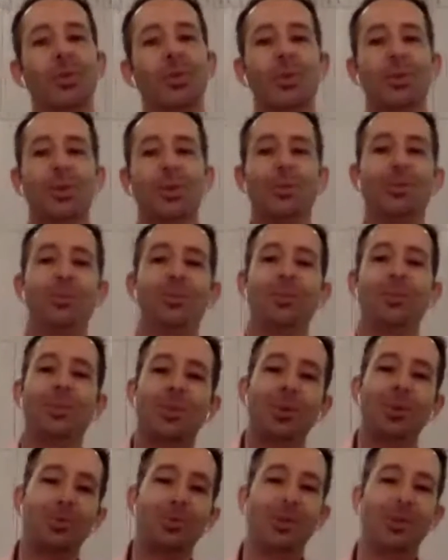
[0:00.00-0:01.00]
doop,
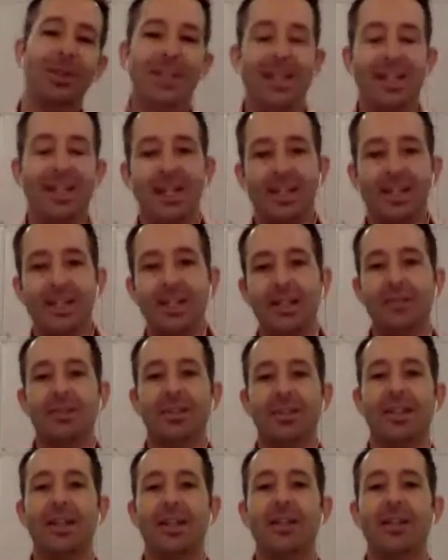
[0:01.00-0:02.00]
doop. And
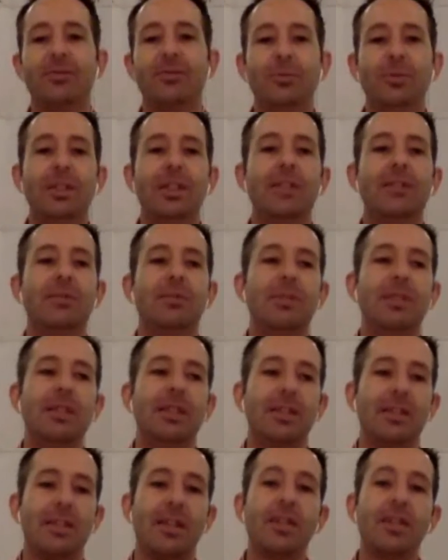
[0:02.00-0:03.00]
that for me gives me
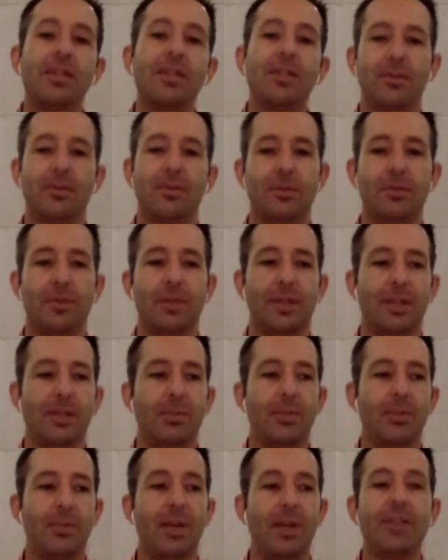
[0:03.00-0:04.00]
the sense of the
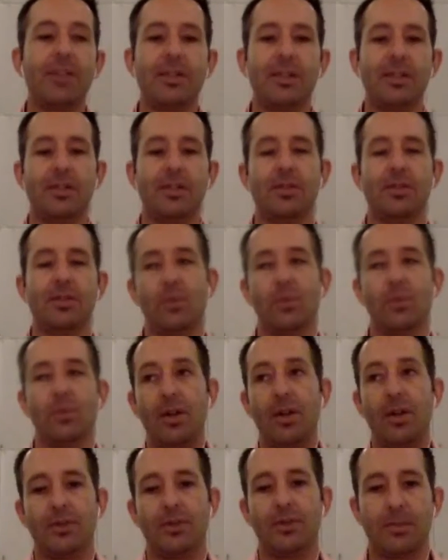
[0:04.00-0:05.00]
capacities, or one
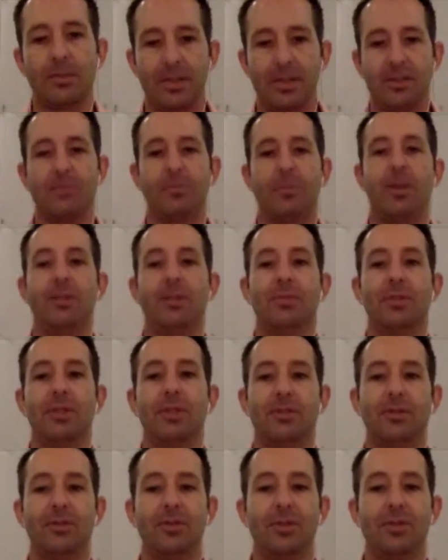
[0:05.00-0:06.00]
of the capacities of
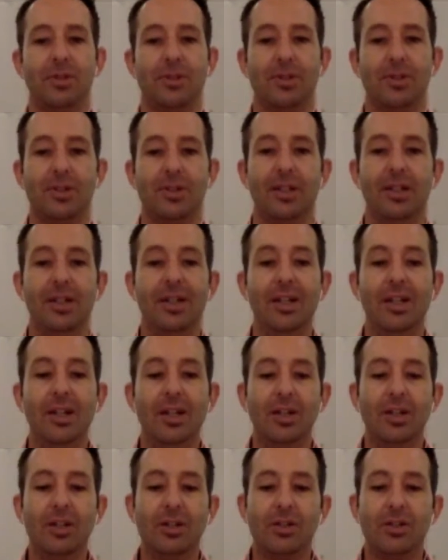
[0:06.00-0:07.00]
Pragmatic Futurist.
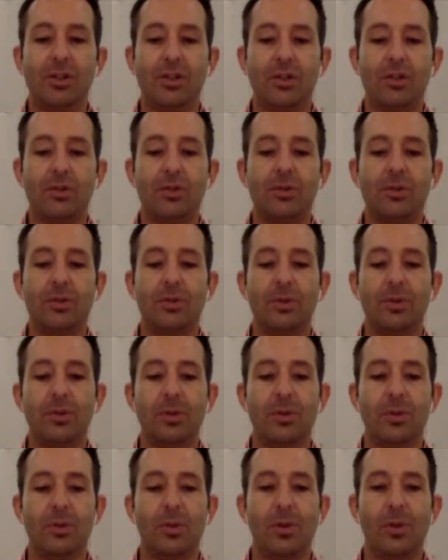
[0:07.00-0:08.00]
So
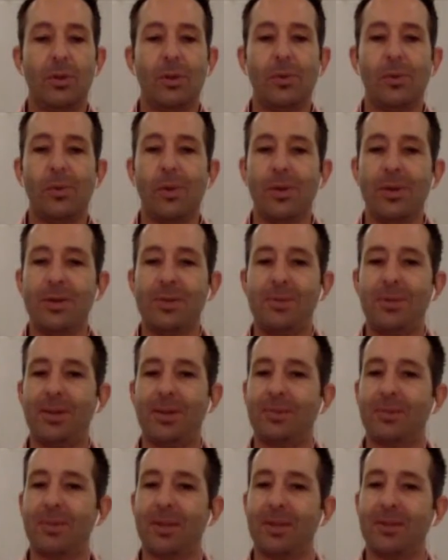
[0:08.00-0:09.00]
what
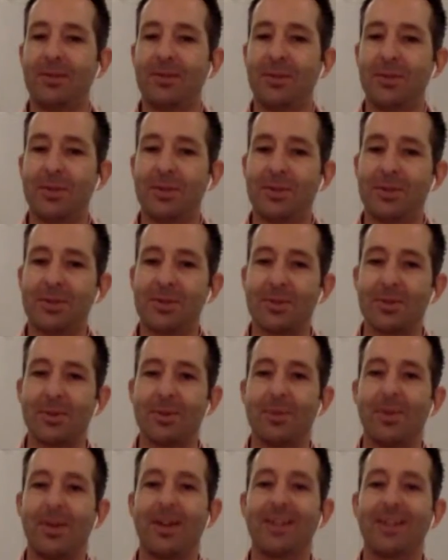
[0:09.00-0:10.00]
is Pragmatic
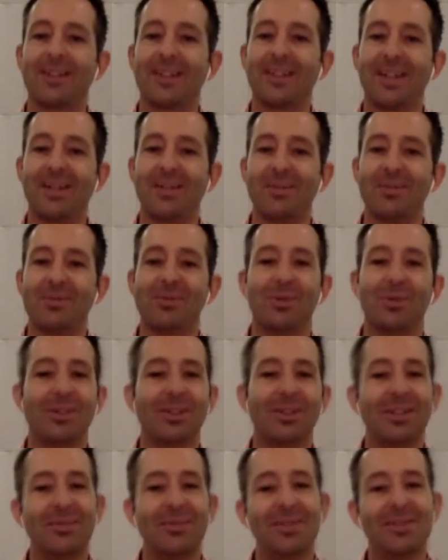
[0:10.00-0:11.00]
Futurist all about, and
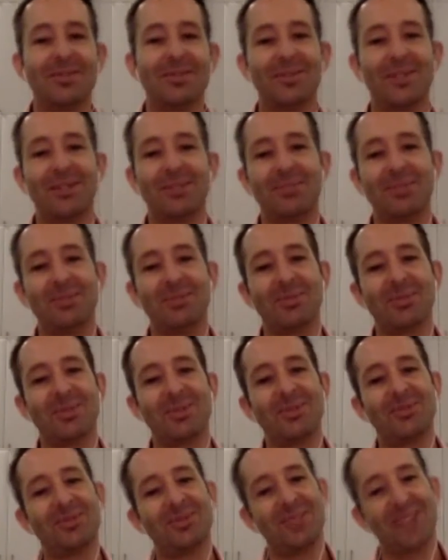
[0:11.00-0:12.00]
what can we invite people
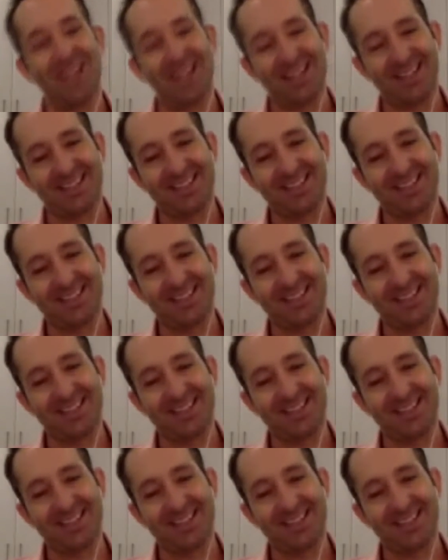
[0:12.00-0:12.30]
to for that?